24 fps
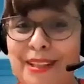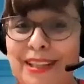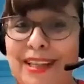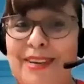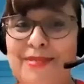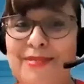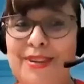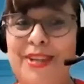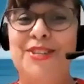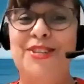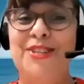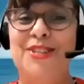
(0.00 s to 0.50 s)

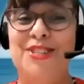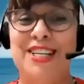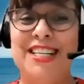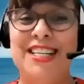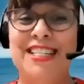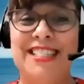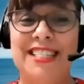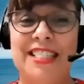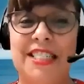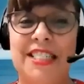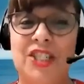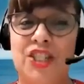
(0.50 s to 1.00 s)
believe in
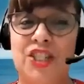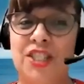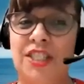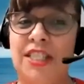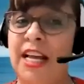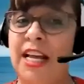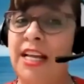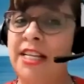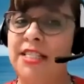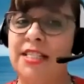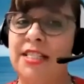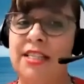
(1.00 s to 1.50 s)
Jesus. He
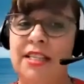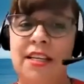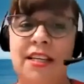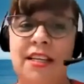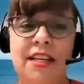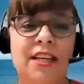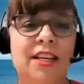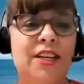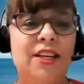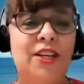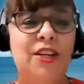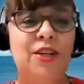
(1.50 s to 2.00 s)
says,
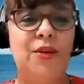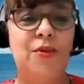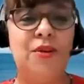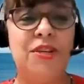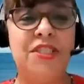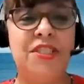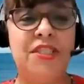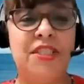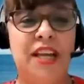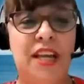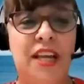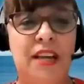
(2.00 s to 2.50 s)
you
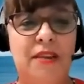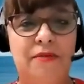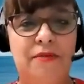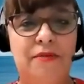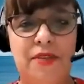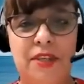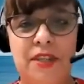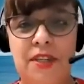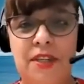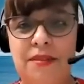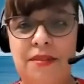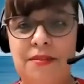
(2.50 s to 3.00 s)
are saved.
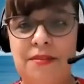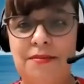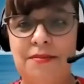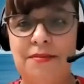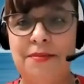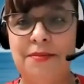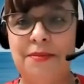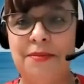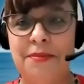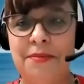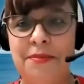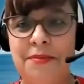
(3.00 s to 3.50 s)

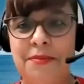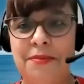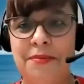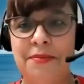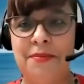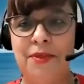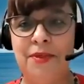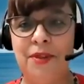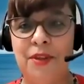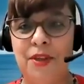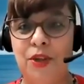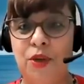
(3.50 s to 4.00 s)

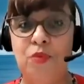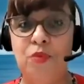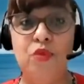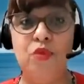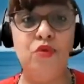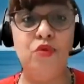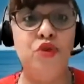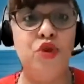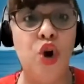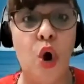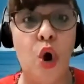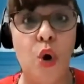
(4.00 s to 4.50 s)
You
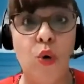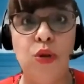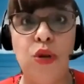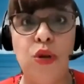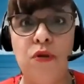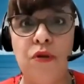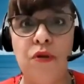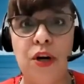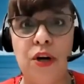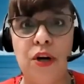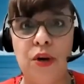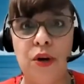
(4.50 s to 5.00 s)
will no
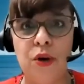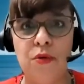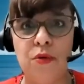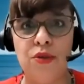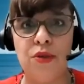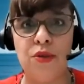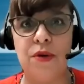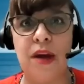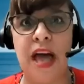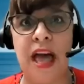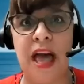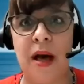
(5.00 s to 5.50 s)
longer go
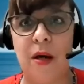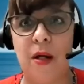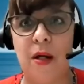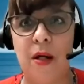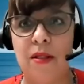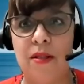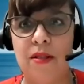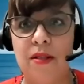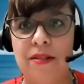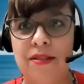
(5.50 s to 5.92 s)
to hell.